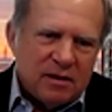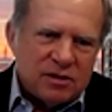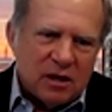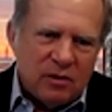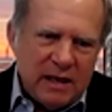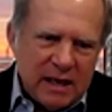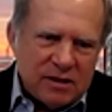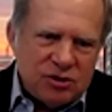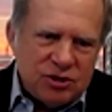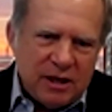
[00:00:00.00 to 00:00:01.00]
So
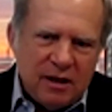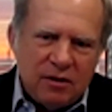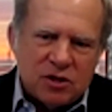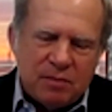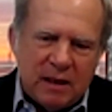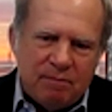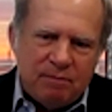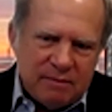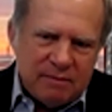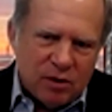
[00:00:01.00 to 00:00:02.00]
ESG, there's been a
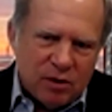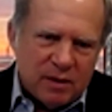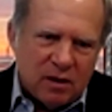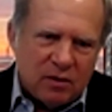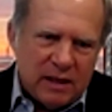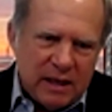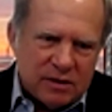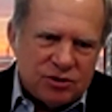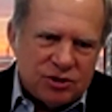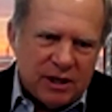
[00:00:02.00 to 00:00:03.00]
big movement on
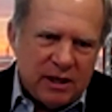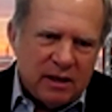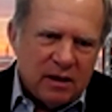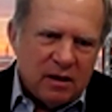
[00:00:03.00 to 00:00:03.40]
ESG